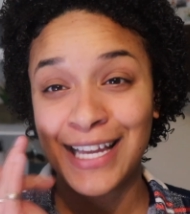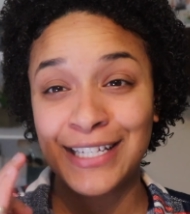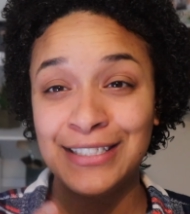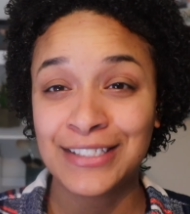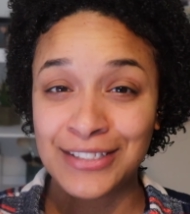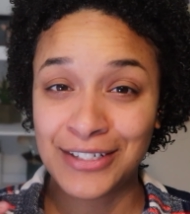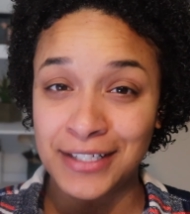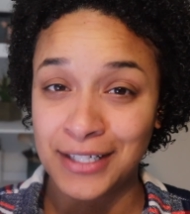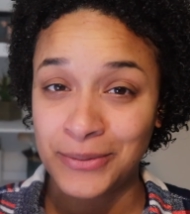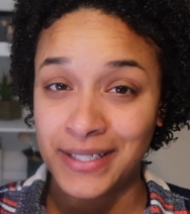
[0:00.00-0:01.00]
Y'all saw how
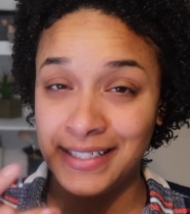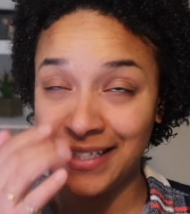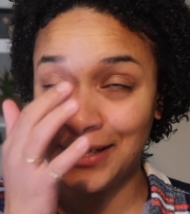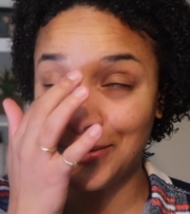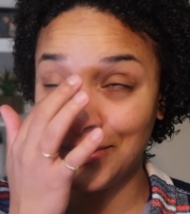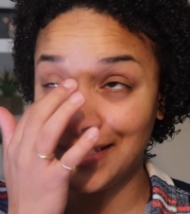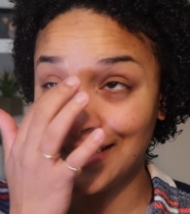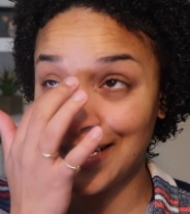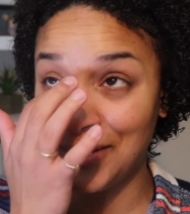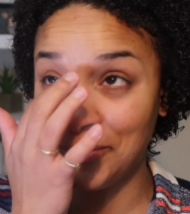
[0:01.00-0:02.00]
that went. It was
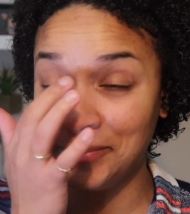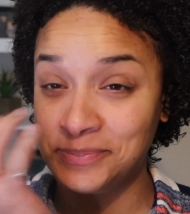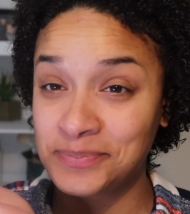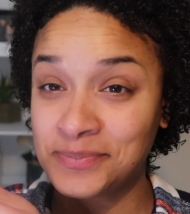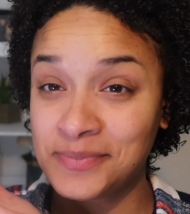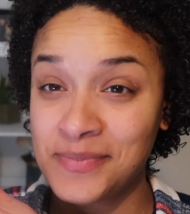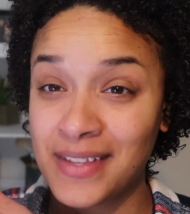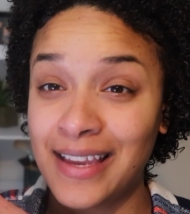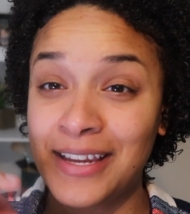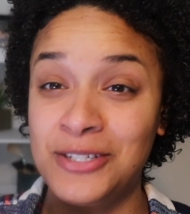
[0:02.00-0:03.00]

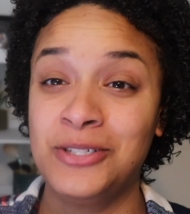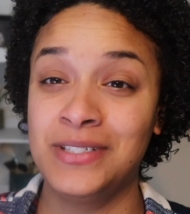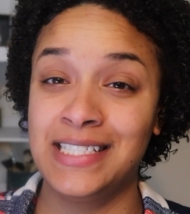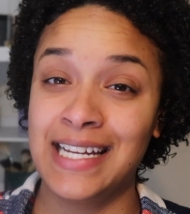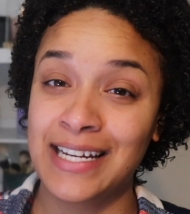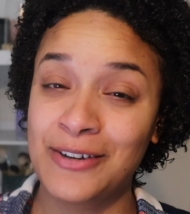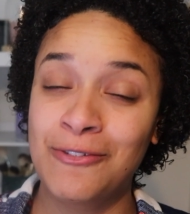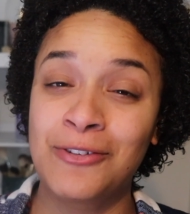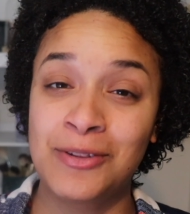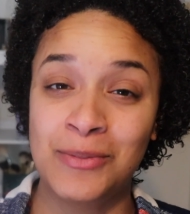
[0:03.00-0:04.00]
interesting
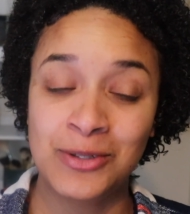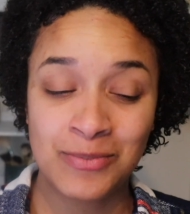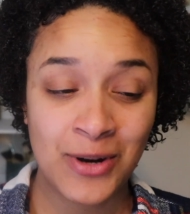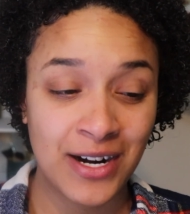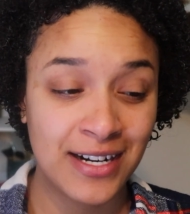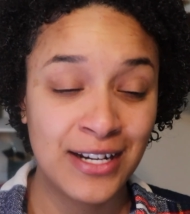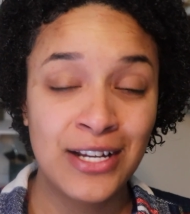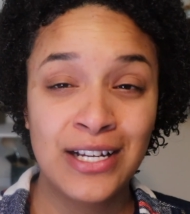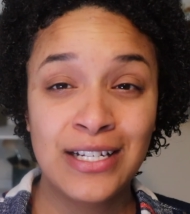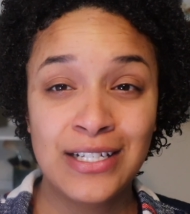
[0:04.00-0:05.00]
for the most part.
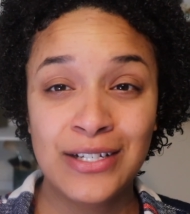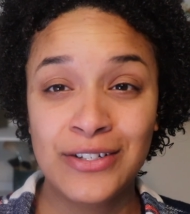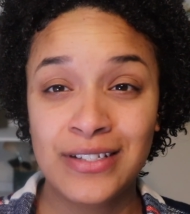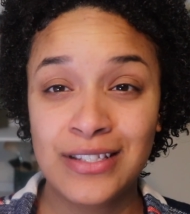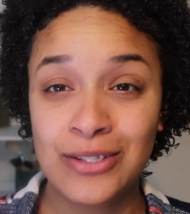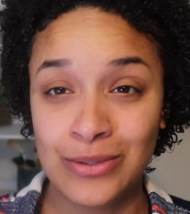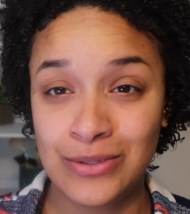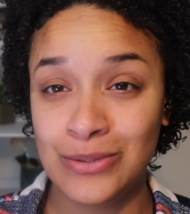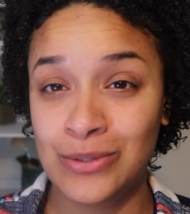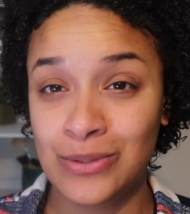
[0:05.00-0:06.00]
Those
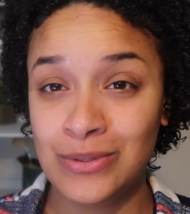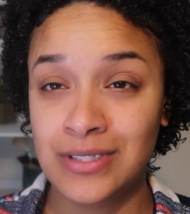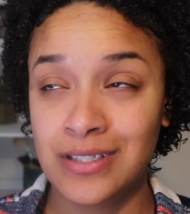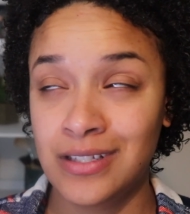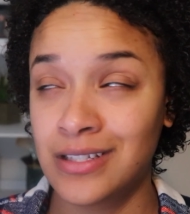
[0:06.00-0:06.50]
noodles,